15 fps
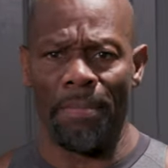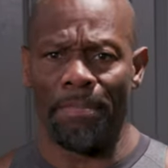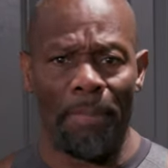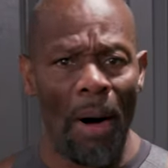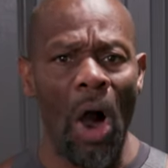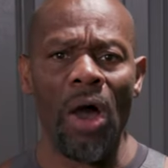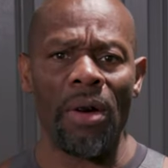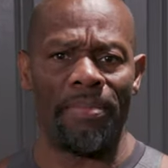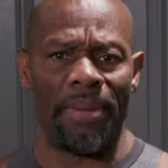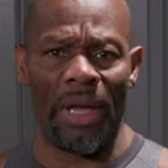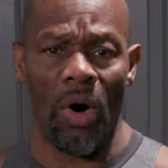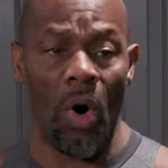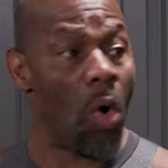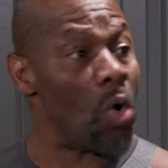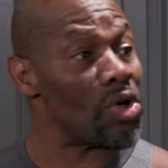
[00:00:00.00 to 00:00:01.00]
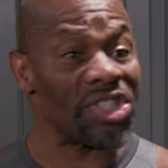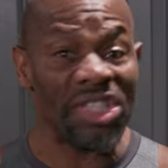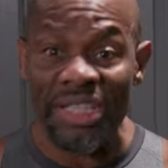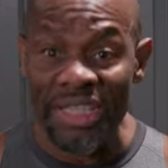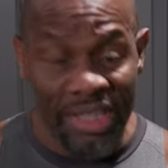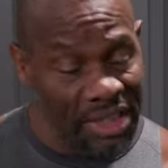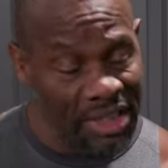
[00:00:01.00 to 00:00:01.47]
a barbell or
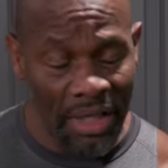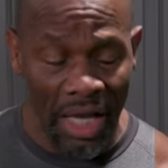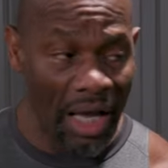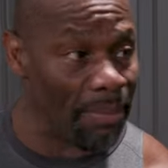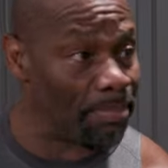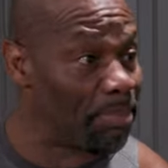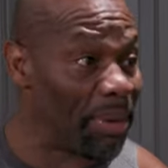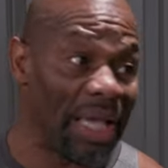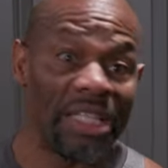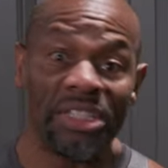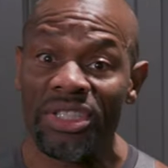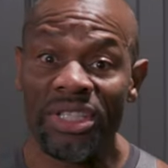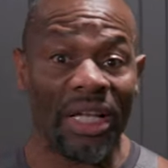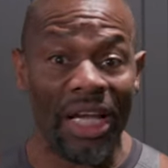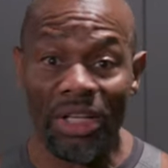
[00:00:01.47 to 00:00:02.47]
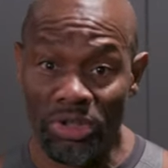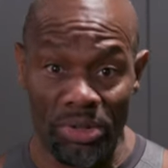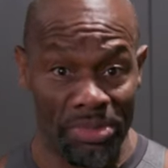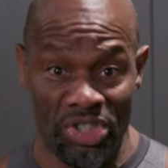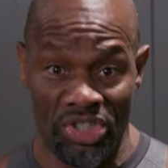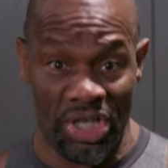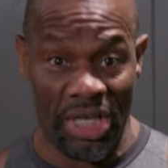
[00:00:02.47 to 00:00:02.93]
pin selector
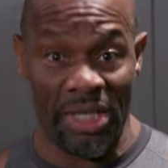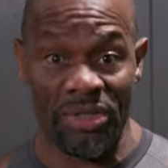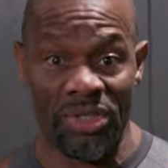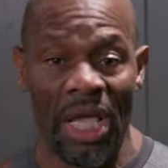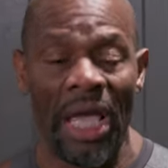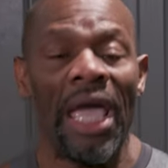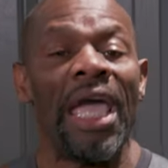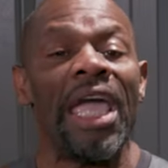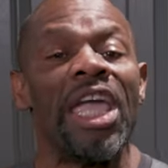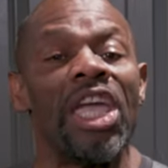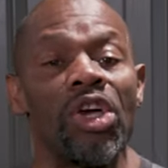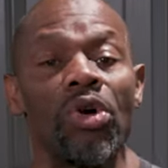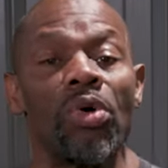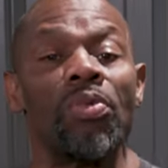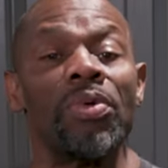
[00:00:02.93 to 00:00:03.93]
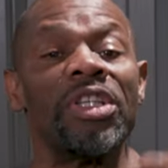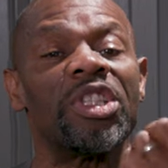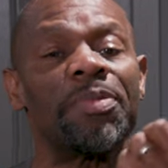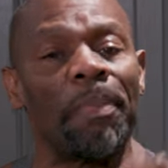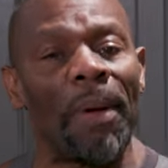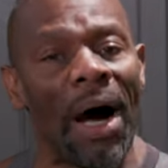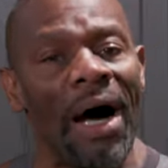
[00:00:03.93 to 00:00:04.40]
machines, it'll
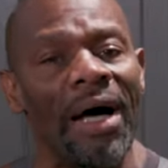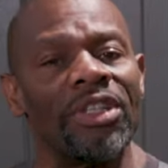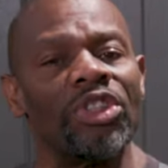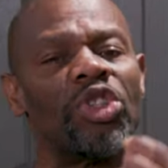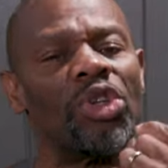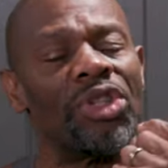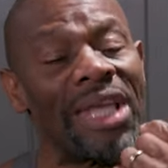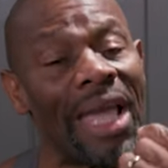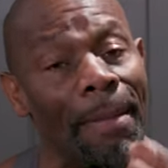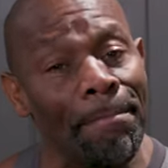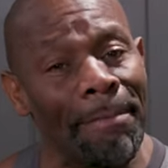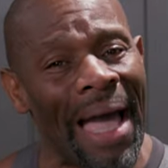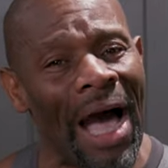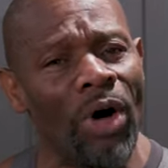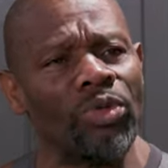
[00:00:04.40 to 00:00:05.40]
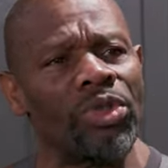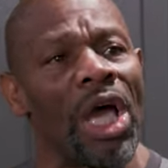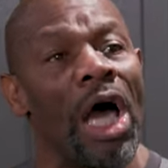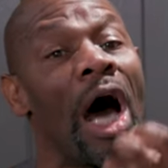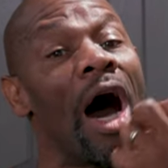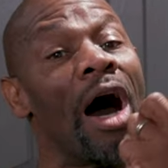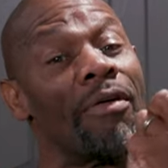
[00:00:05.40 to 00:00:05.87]
respond to the amount
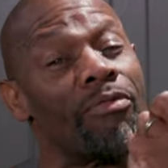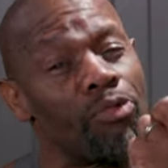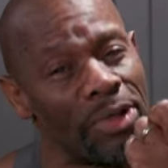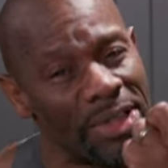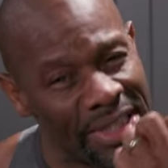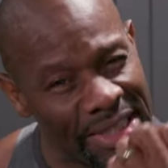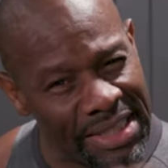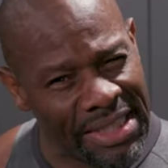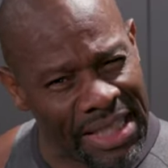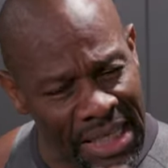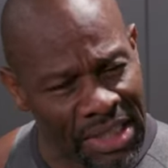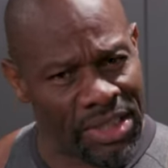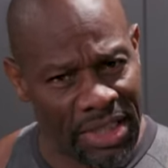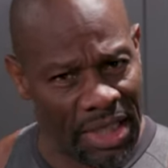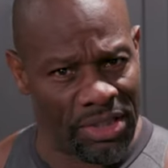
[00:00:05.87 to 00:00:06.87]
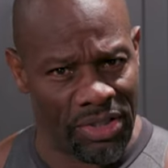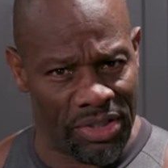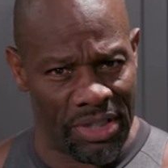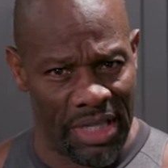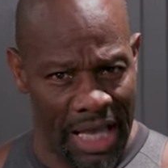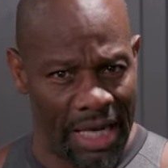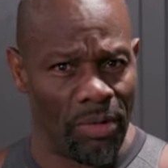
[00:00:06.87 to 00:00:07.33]
of resistance
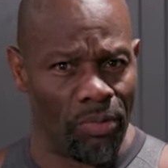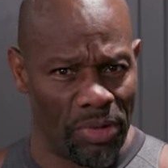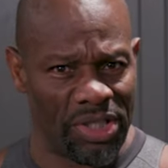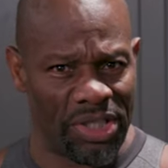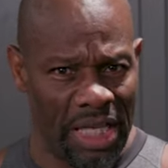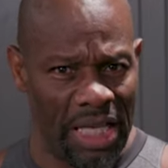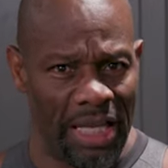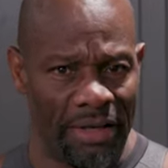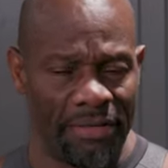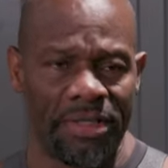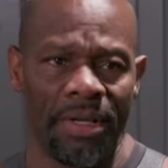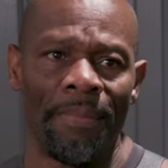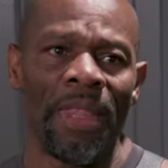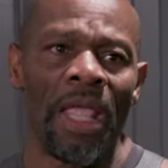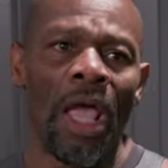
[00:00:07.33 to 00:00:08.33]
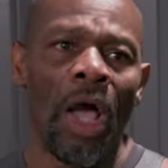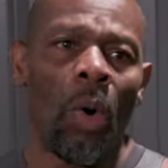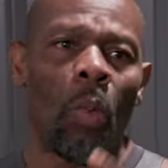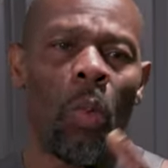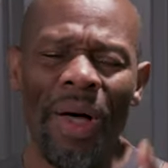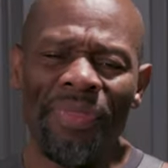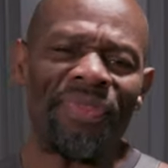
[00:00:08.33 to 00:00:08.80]
that it receives.
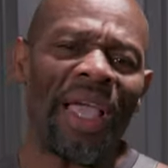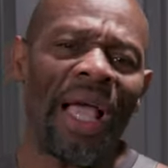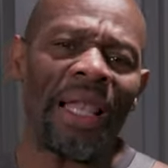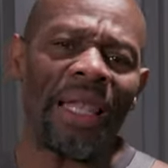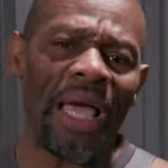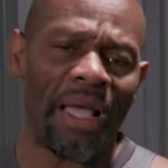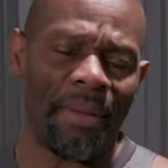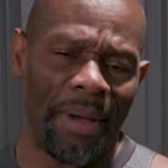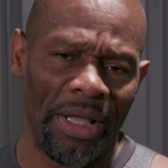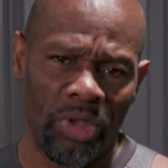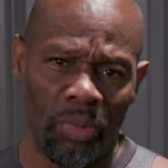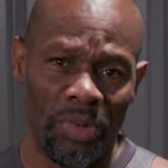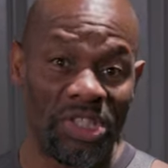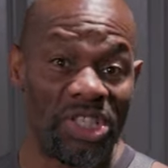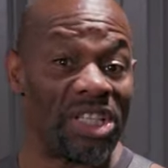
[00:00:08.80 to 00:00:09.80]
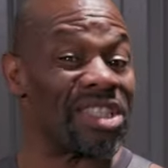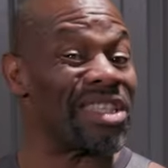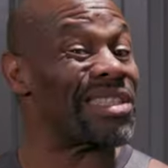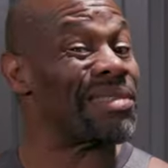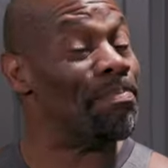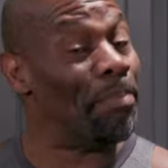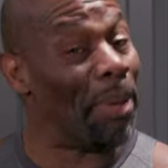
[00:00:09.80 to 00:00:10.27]
One thing I like about the
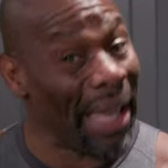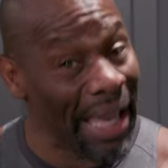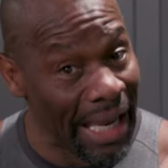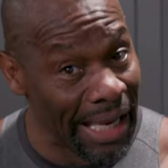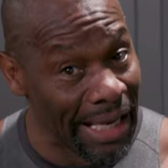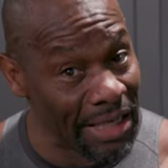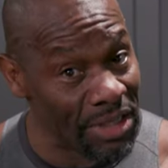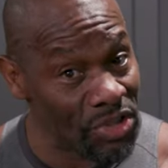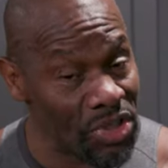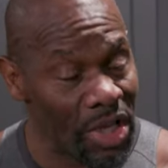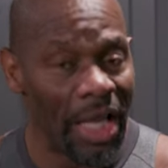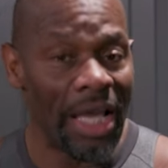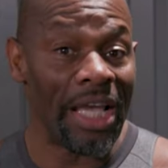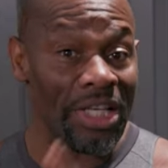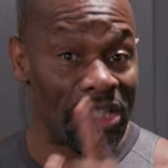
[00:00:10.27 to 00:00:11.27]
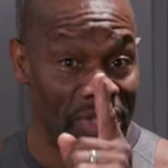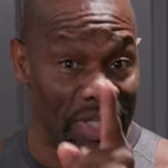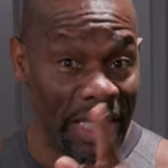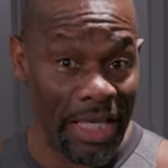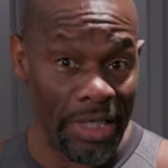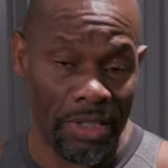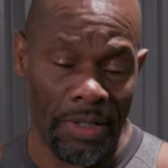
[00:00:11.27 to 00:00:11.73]
resistance bands is
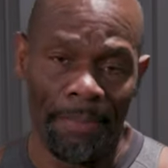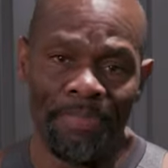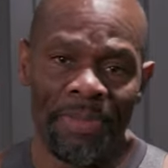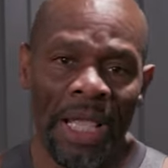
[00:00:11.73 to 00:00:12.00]
this.